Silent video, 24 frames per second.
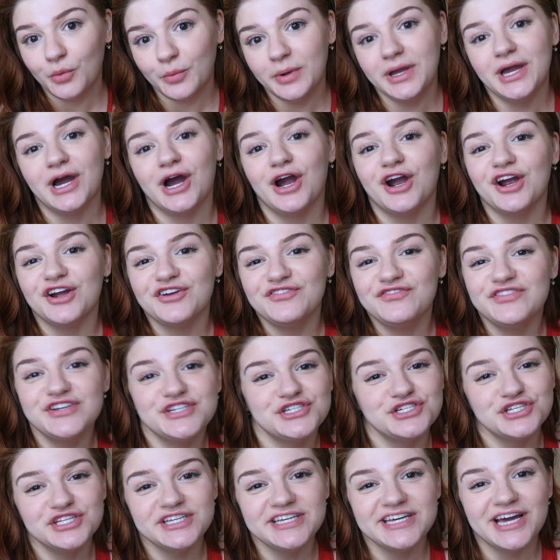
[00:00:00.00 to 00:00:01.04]
We are
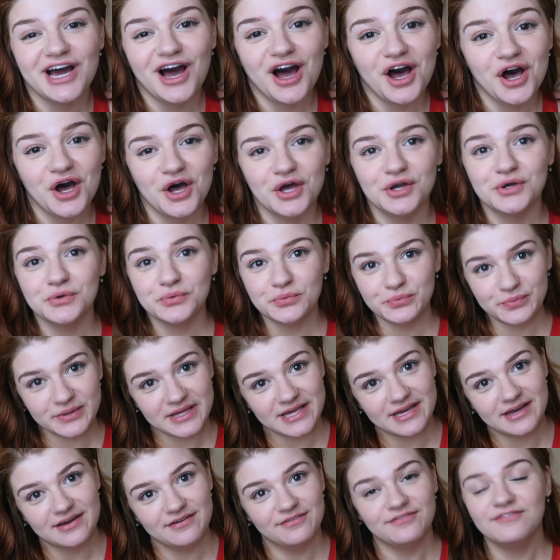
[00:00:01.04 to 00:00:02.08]
officially on
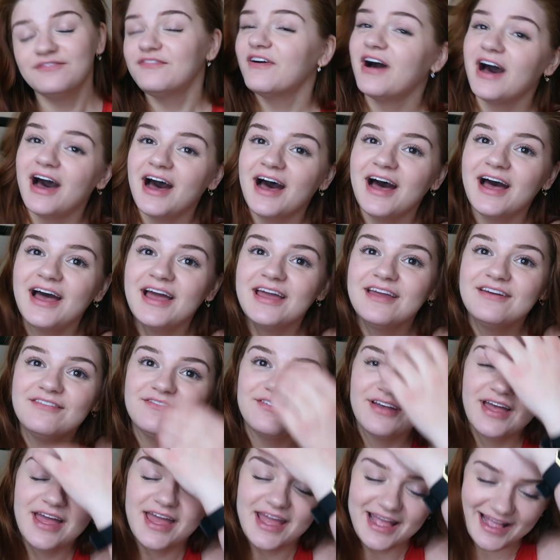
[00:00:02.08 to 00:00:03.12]
week
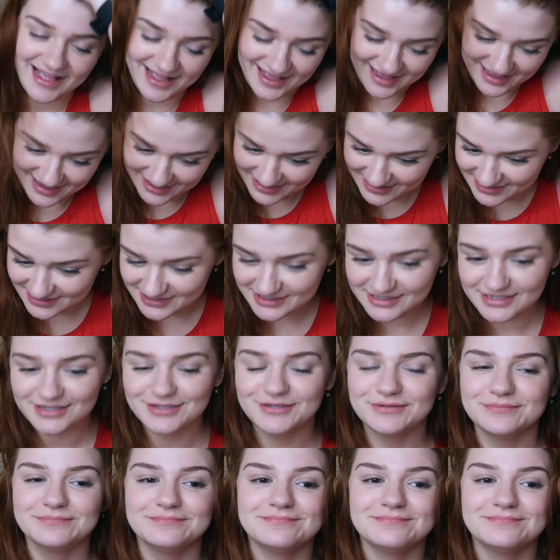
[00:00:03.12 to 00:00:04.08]
5 and